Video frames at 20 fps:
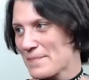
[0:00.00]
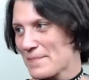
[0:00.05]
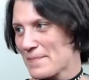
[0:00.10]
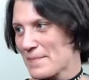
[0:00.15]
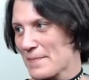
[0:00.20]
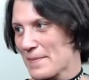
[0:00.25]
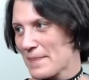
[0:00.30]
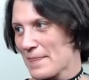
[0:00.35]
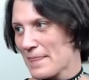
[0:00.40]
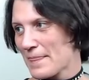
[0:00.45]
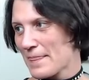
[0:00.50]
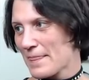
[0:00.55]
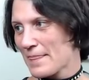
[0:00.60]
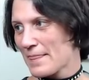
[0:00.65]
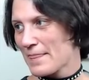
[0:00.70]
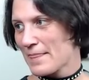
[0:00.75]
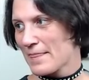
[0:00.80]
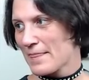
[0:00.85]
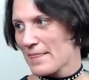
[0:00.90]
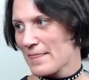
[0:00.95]

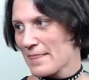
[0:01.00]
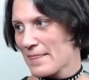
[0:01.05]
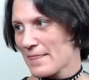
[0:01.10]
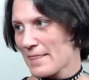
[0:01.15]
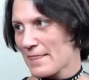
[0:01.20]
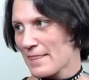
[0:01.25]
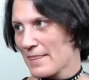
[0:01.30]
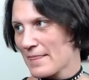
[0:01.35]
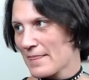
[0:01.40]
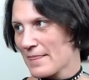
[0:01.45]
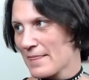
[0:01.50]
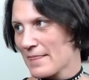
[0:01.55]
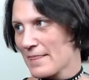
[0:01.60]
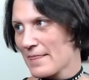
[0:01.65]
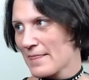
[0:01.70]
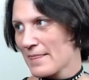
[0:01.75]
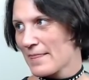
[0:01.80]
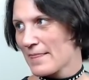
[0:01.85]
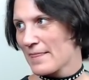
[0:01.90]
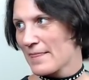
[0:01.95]

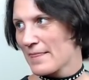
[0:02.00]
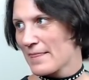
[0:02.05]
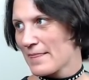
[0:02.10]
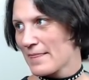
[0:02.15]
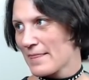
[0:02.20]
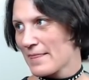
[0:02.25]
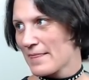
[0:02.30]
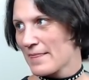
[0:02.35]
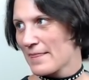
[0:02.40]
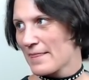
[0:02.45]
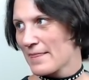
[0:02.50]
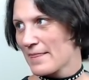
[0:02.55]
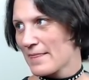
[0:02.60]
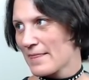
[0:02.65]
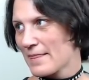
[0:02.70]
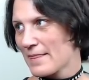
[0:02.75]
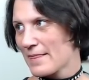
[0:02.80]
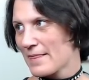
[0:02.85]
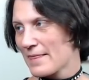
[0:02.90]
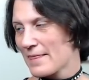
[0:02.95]

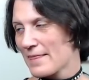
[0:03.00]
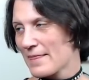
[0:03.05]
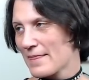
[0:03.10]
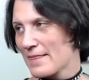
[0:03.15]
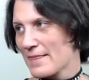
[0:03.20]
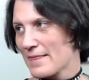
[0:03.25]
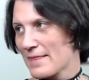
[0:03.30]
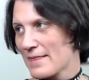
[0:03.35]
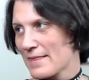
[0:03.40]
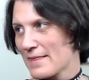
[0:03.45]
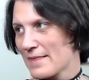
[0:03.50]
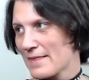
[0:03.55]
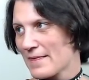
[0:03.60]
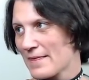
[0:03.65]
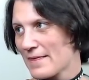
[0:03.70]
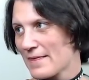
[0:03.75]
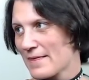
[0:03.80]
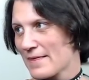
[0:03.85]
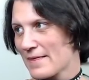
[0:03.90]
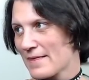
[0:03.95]

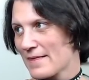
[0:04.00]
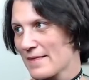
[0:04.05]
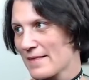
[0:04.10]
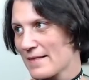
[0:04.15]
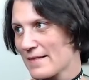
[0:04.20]
This person isn't speaking.